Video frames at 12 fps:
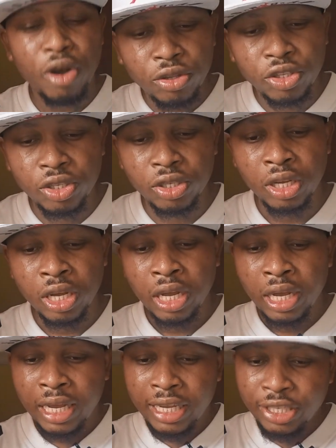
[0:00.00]
But
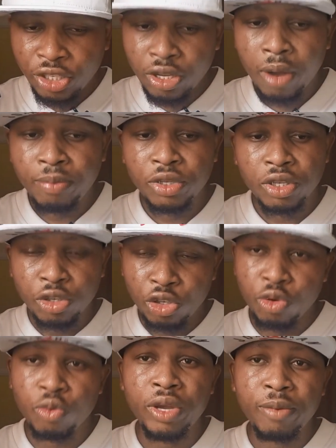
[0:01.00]
he stopped
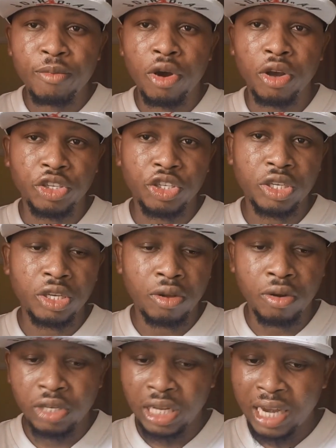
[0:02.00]
doing much.
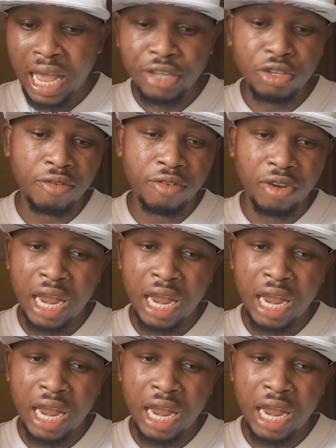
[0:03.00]
The likes of